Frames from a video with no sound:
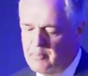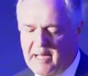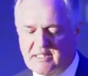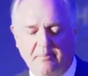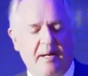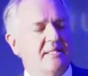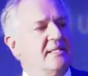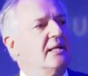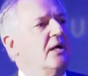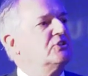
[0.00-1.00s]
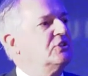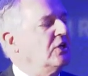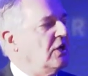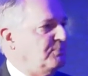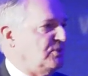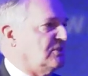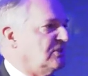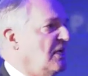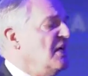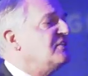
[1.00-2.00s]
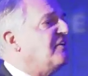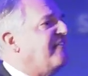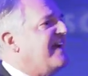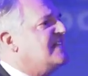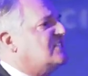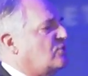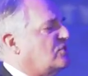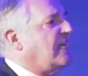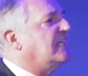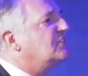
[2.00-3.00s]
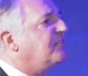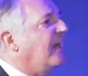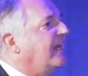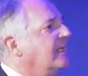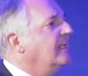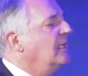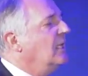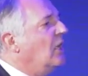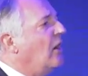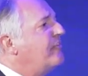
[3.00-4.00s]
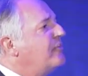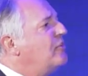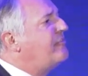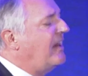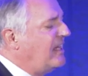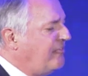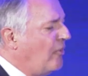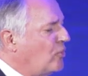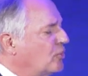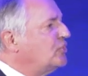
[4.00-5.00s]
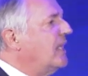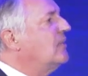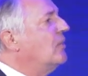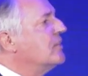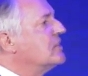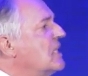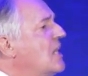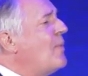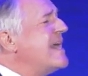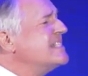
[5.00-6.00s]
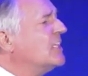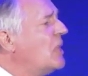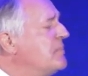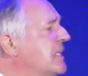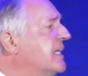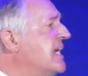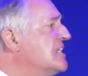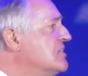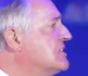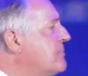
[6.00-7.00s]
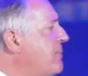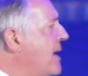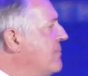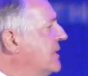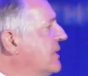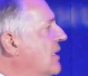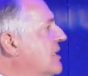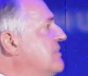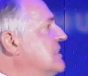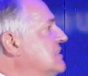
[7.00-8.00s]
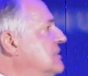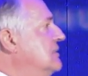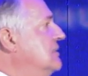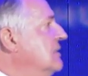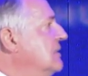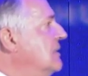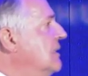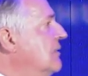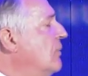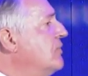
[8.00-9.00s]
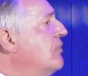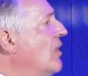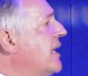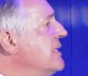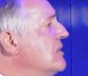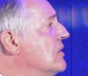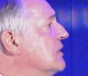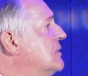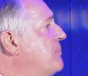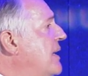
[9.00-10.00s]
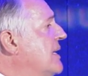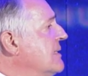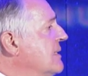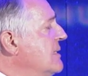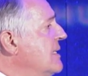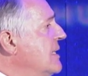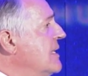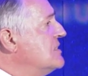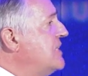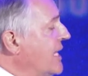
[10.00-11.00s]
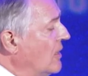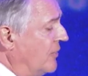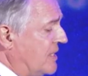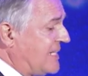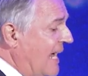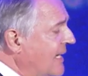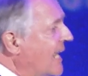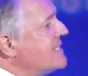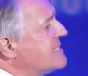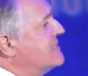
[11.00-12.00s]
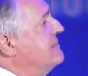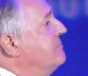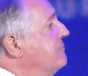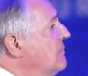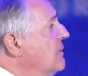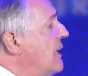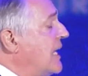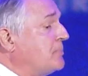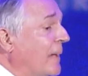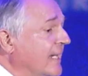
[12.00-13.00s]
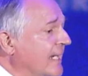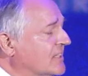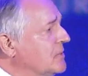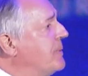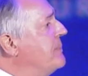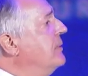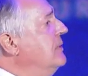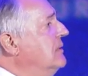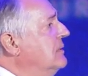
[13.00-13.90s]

maximizing our stock options, the race to satisfying a few very vocal shareholders. Where's the communications department in all of this? What role are you going to play? Staying on the sidelines, explaining it to people?